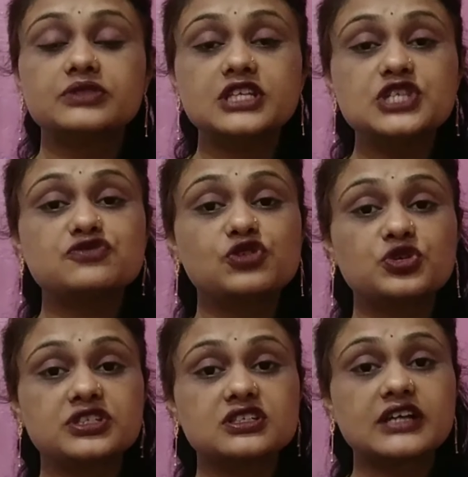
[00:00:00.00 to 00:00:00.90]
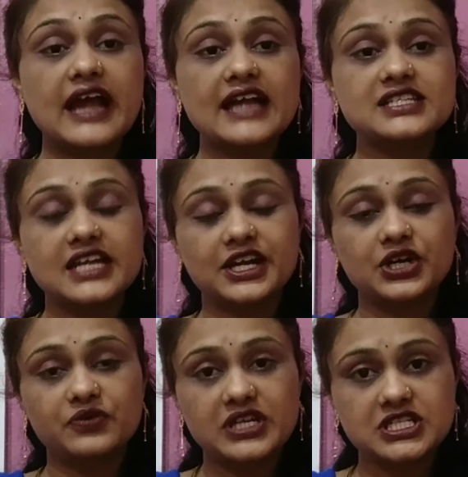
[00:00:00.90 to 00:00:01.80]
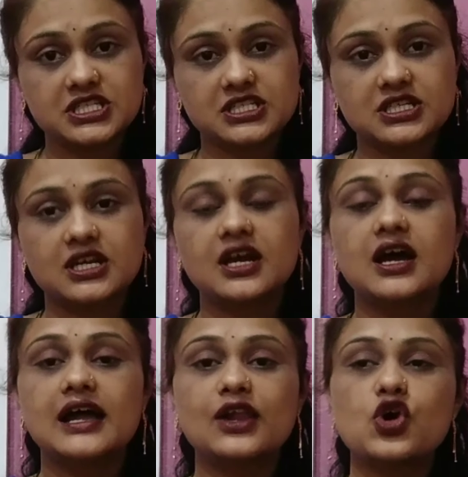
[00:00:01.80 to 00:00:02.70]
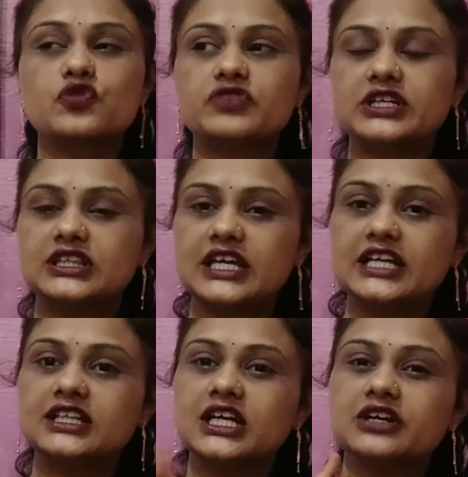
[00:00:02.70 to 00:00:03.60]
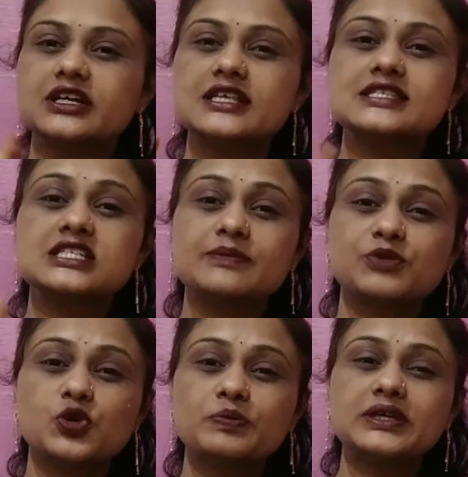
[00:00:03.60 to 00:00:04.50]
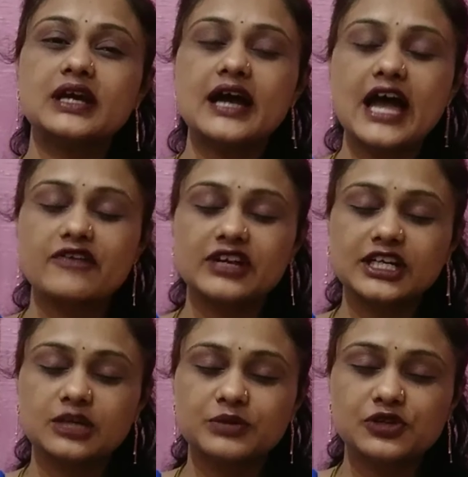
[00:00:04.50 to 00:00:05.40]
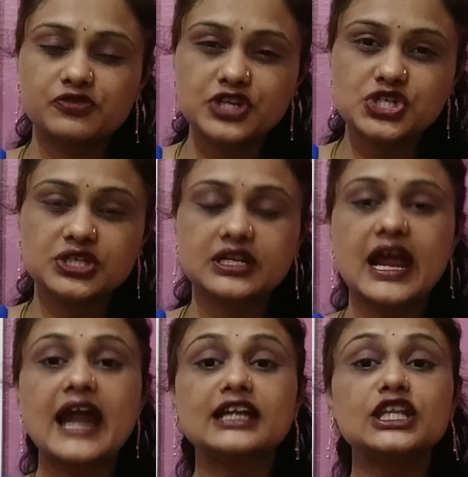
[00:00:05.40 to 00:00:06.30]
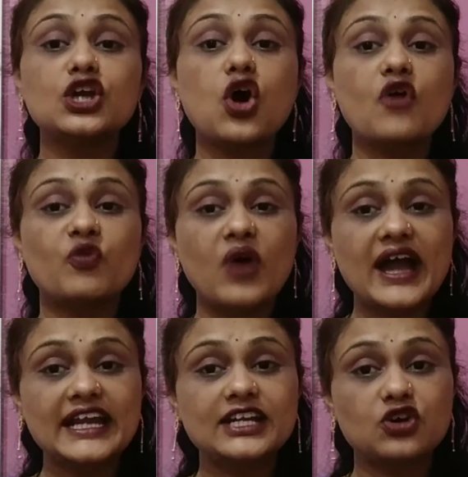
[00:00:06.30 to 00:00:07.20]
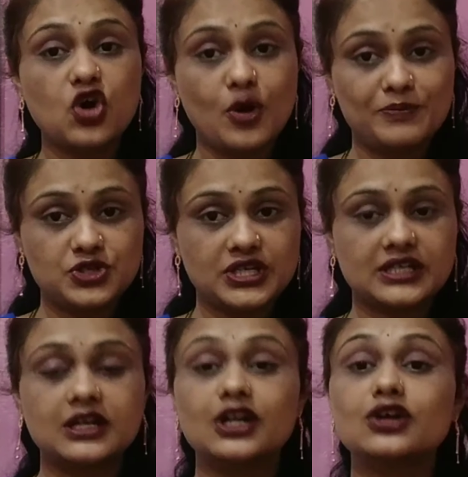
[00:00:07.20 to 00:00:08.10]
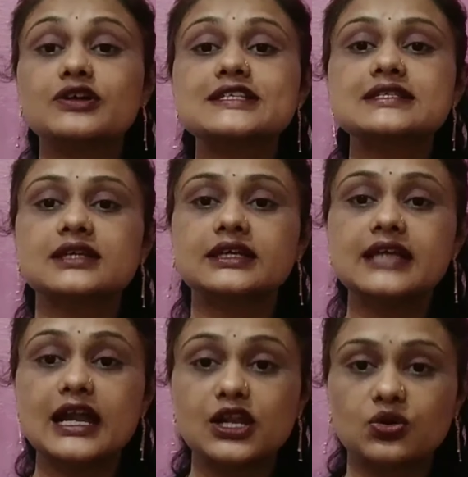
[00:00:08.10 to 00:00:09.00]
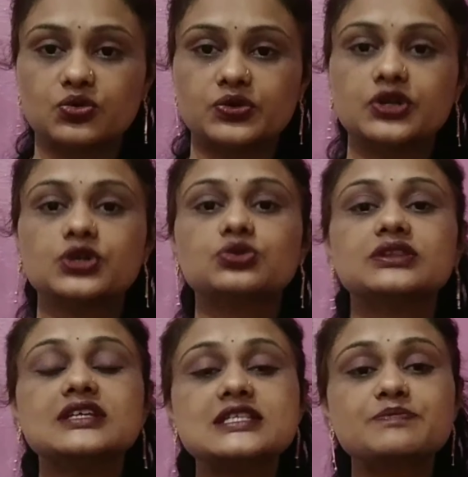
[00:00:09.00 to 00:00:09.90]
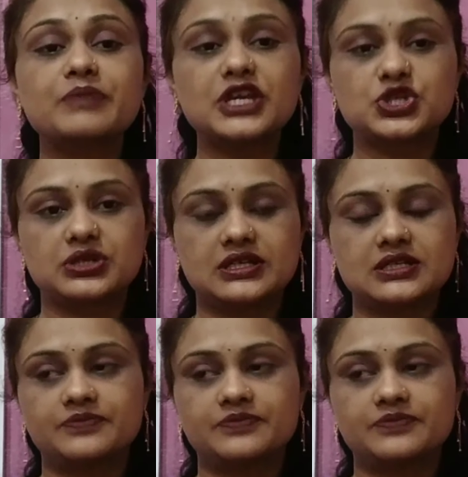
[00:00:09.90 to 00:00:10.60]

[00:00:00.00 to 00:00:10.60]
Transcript: These floaters get aggravated. Along with that, there is diplopia, having double vision, and the white object looks yellow to this patient.